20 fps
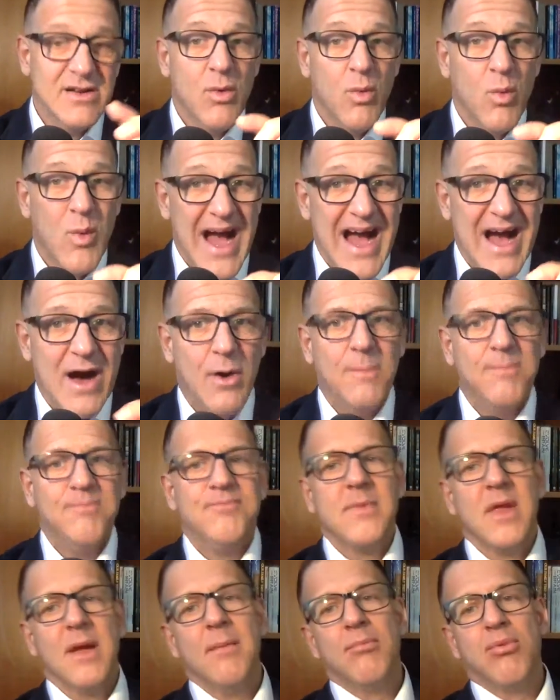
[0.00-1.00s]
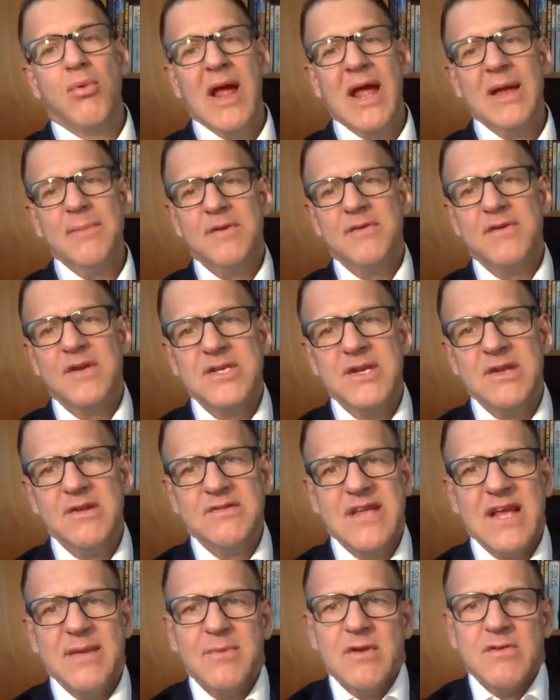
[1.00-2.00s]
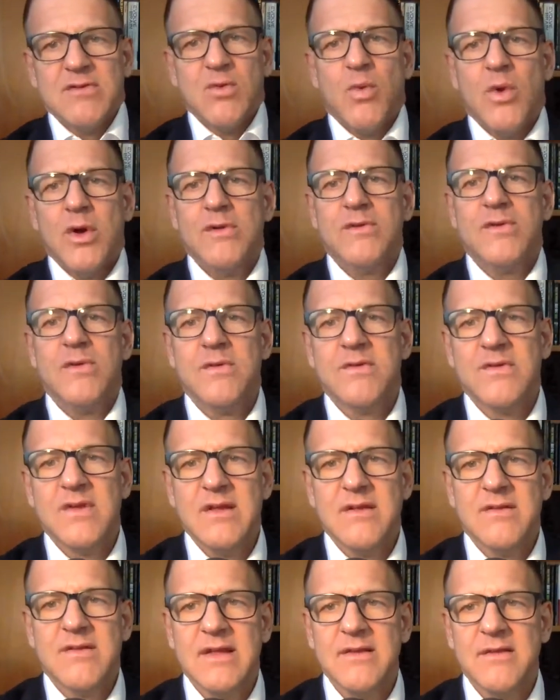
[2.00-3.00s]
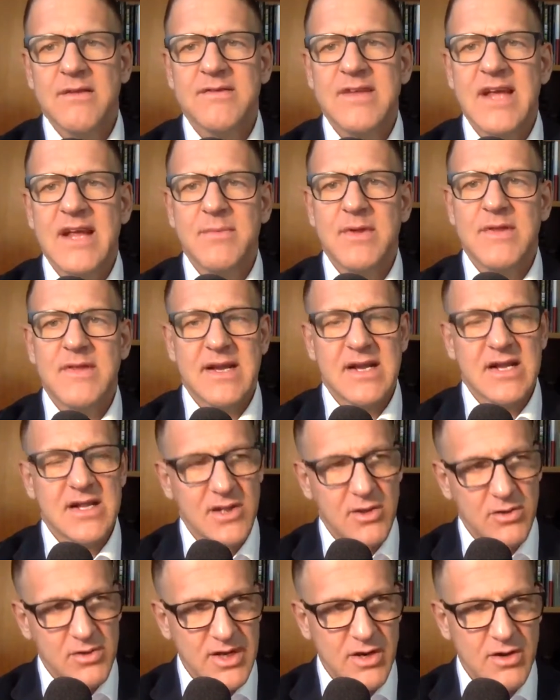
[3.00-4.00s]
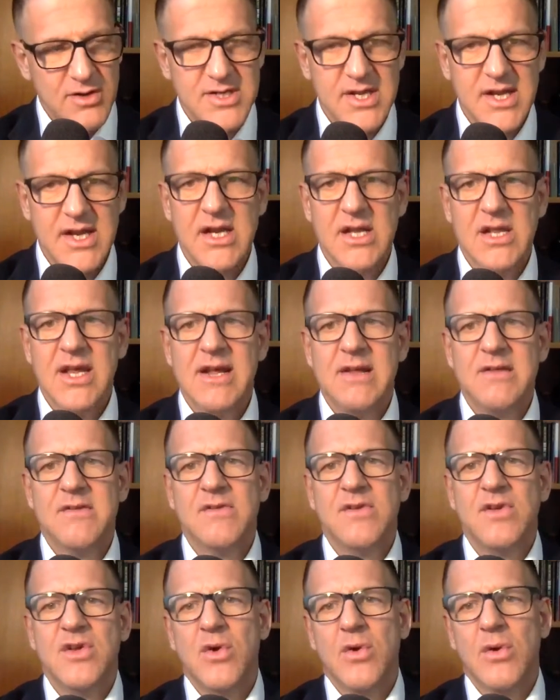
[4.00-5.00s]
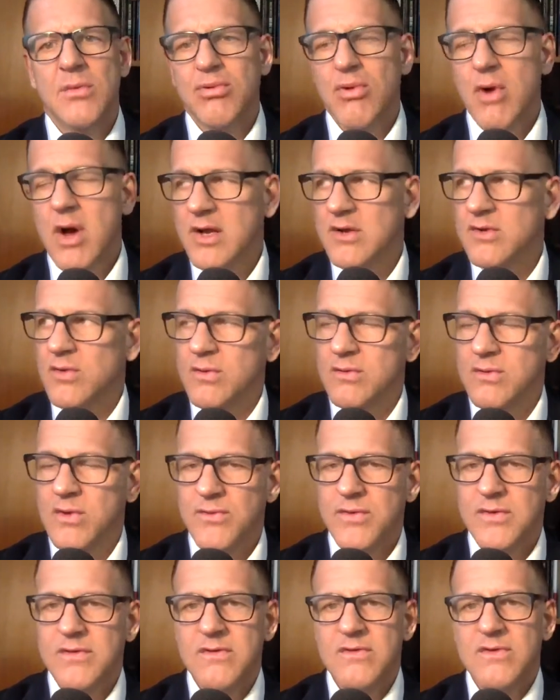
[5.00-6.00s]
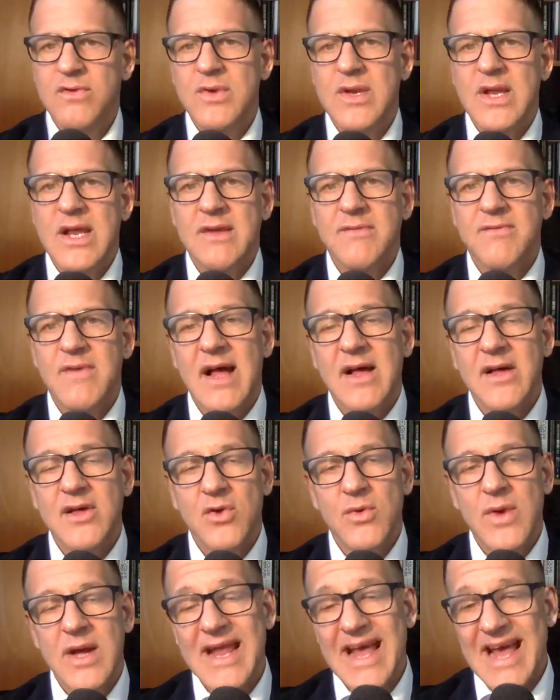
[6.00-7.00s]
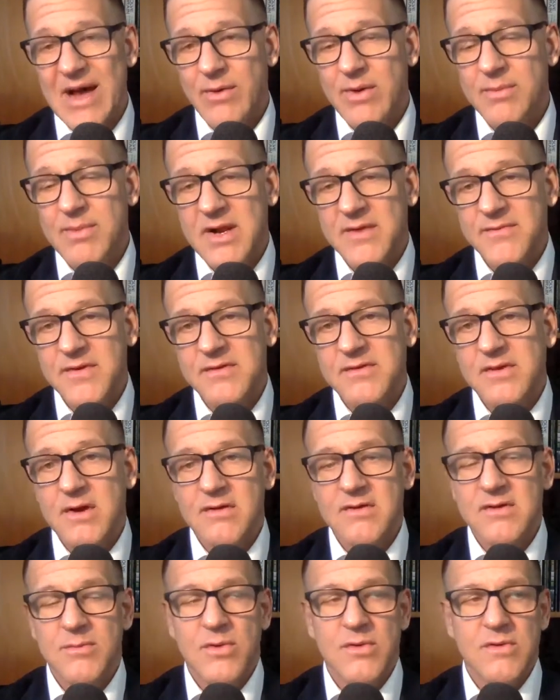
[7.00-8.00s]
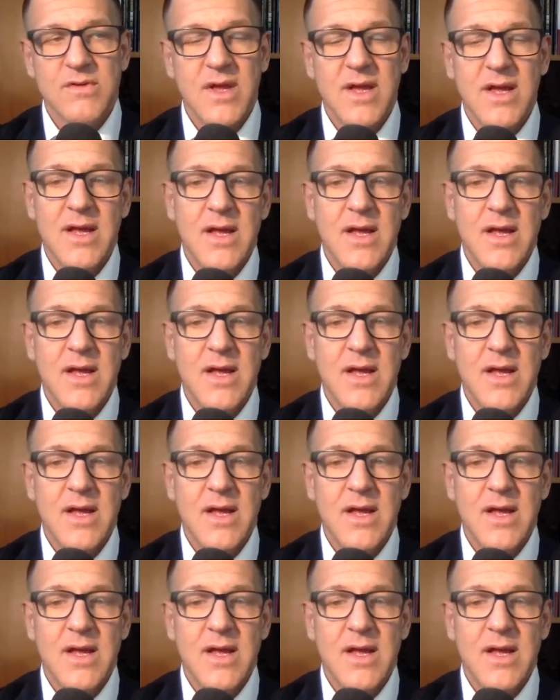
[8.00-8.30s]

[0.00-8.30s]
Wow. A brand positioning statement is a one or two sentence statement that clearly articulates your product or service's unique value and how it benefits customers.